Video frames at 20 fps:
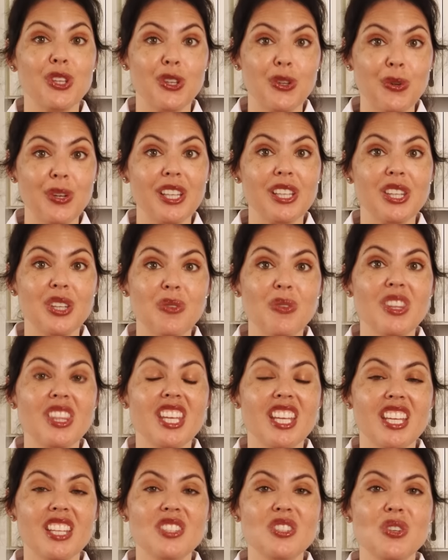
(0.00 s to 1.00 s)
quickly when
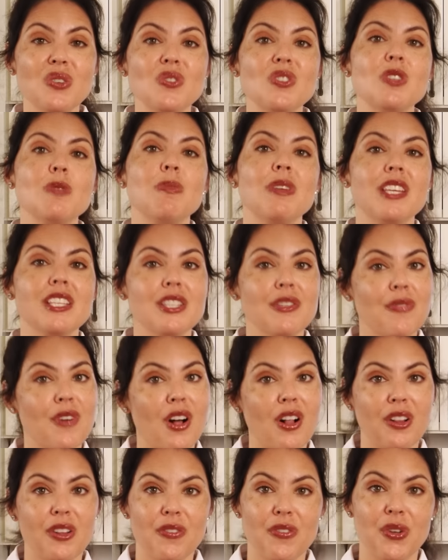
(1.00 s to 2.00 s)
they get toasted because of
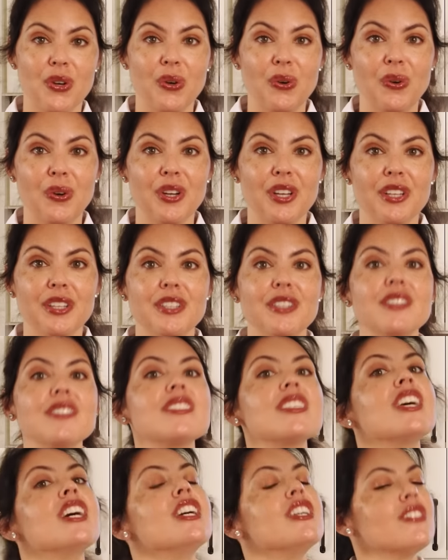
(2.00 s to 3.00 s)
all of their
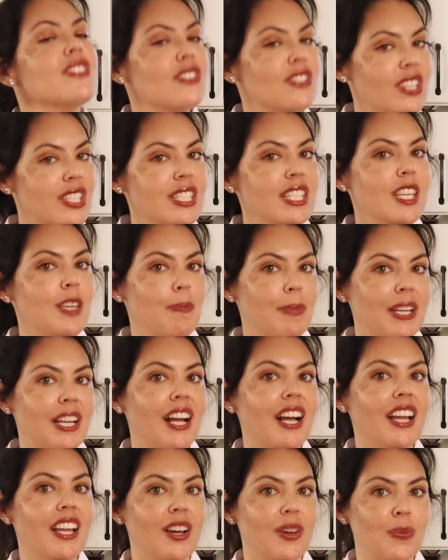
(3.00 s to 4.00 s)
oils, so just keep an
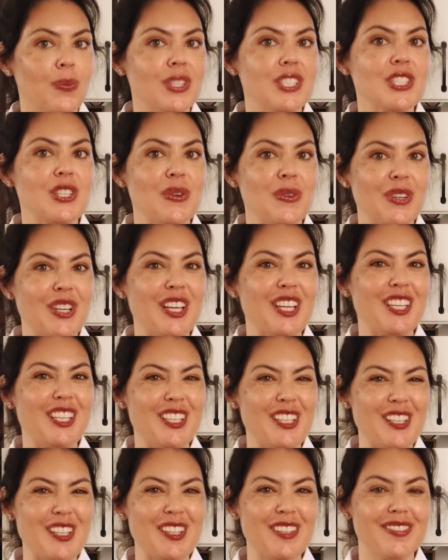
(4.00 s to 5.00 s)
eye on what's going on in
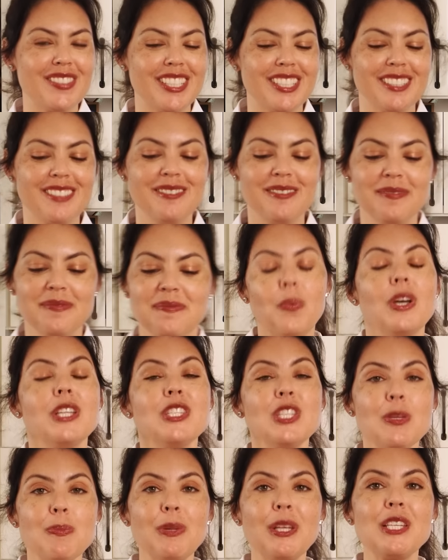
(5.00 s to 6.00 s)
your oven.
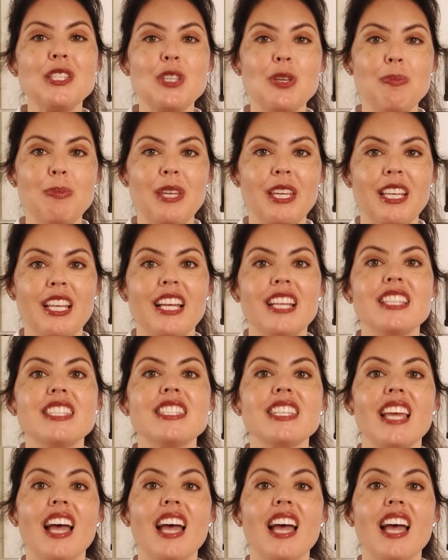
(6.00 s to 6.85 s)
Once you place your peanuts